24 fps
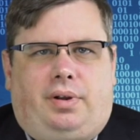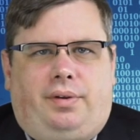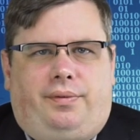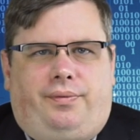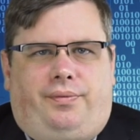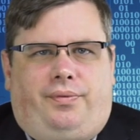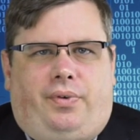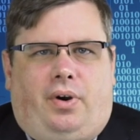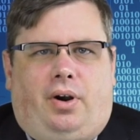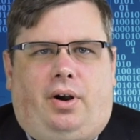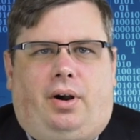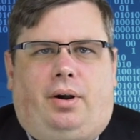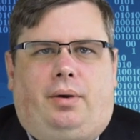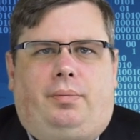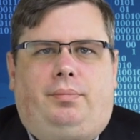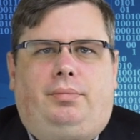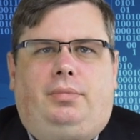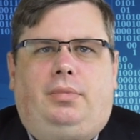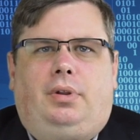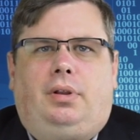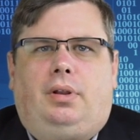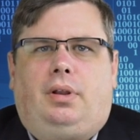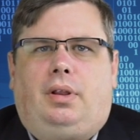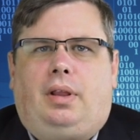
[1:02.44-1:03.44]

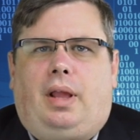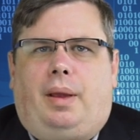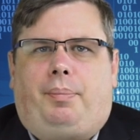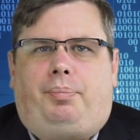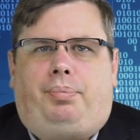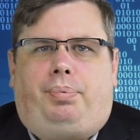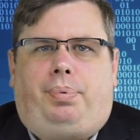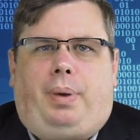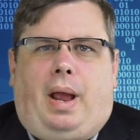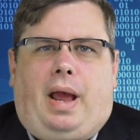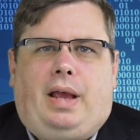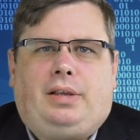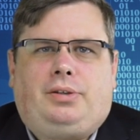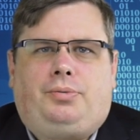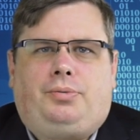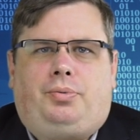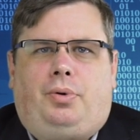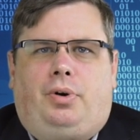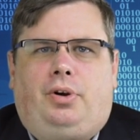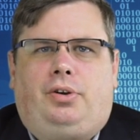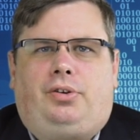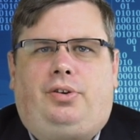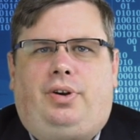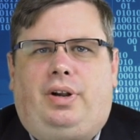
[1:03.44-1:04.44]
confirmed that
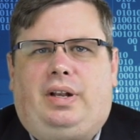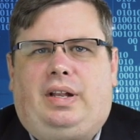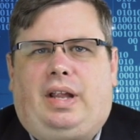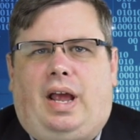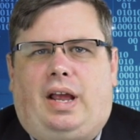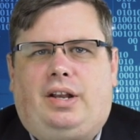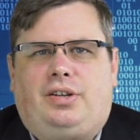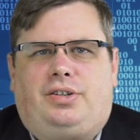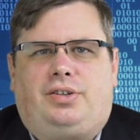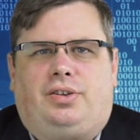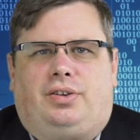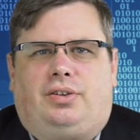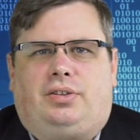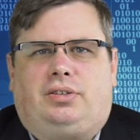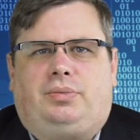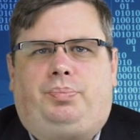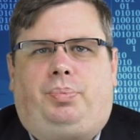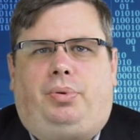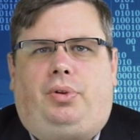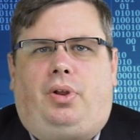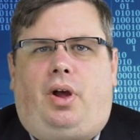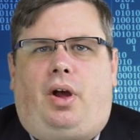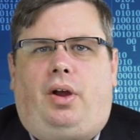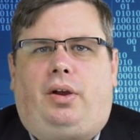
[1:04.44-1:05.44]
password credentials
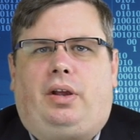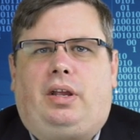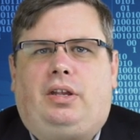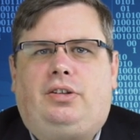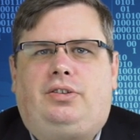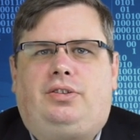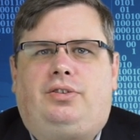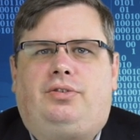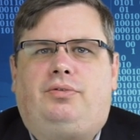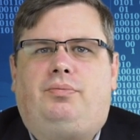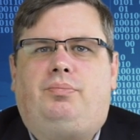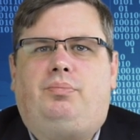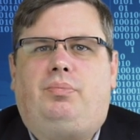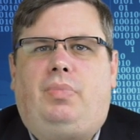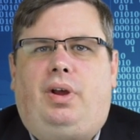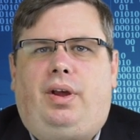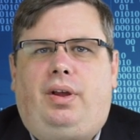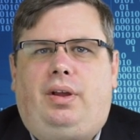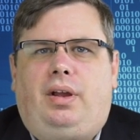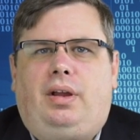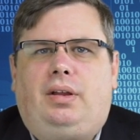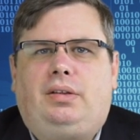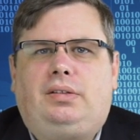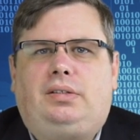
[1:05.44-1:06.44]
belonging to
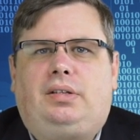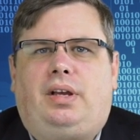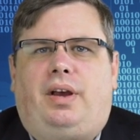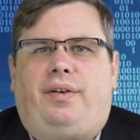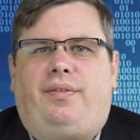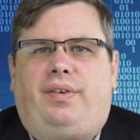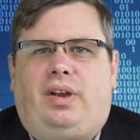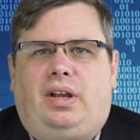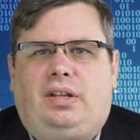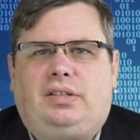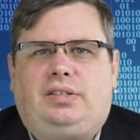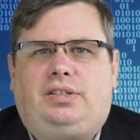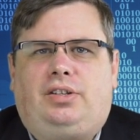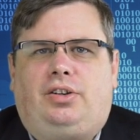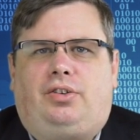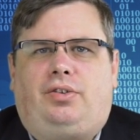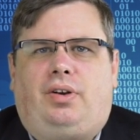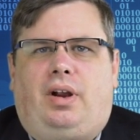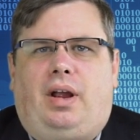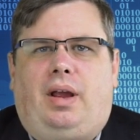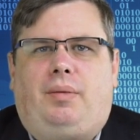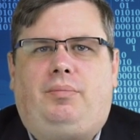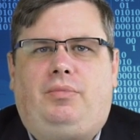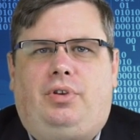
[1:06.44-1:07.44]
millions of
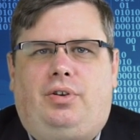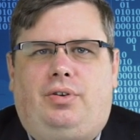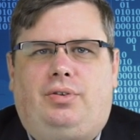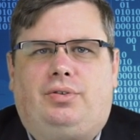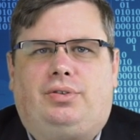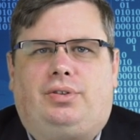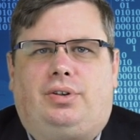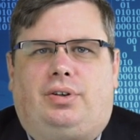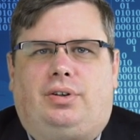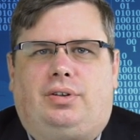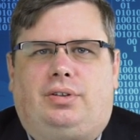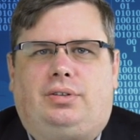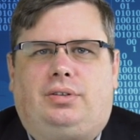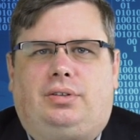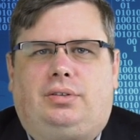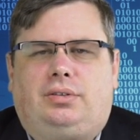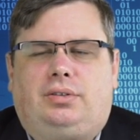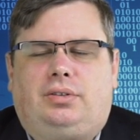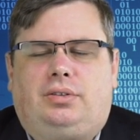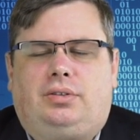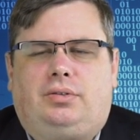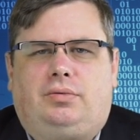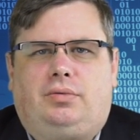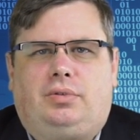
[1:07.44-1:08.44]
Instagram users
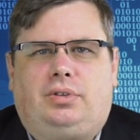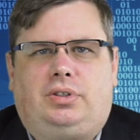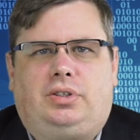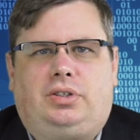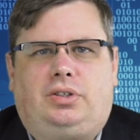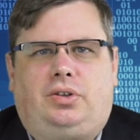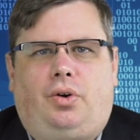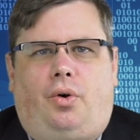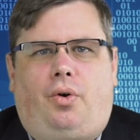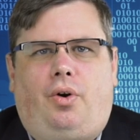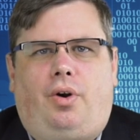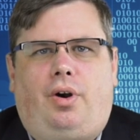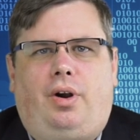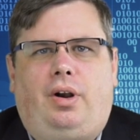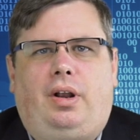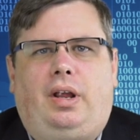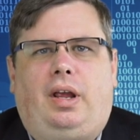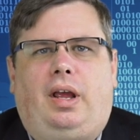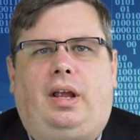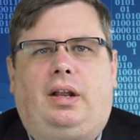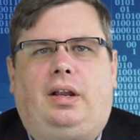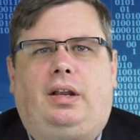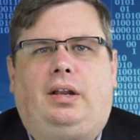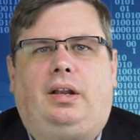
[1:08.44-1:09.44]
were stored
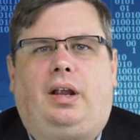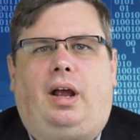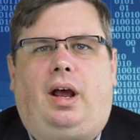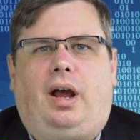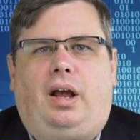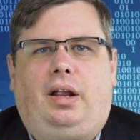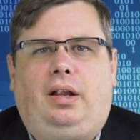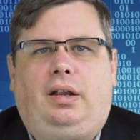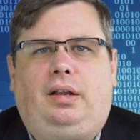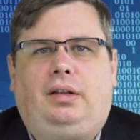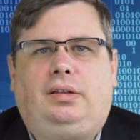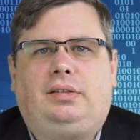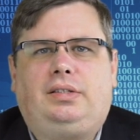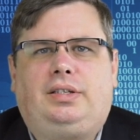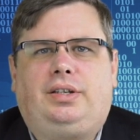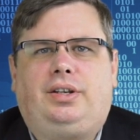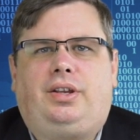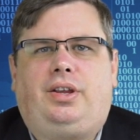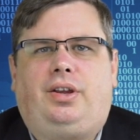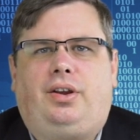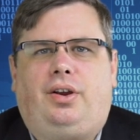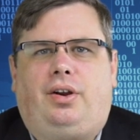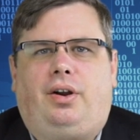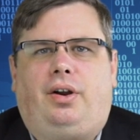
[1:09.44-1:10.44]
in an
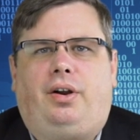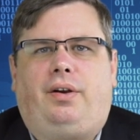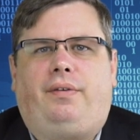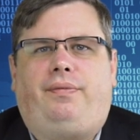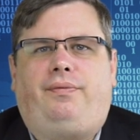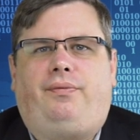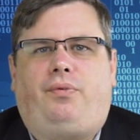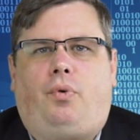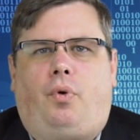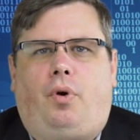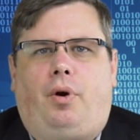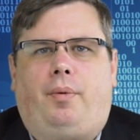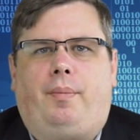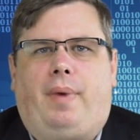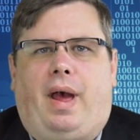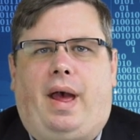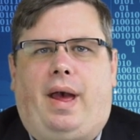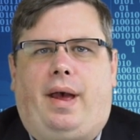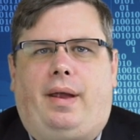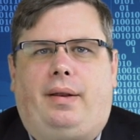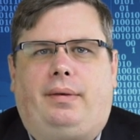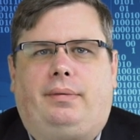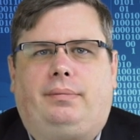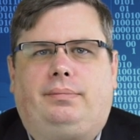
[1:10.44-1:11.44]
insecure
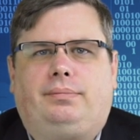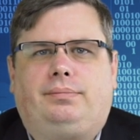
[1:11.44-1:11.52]
format.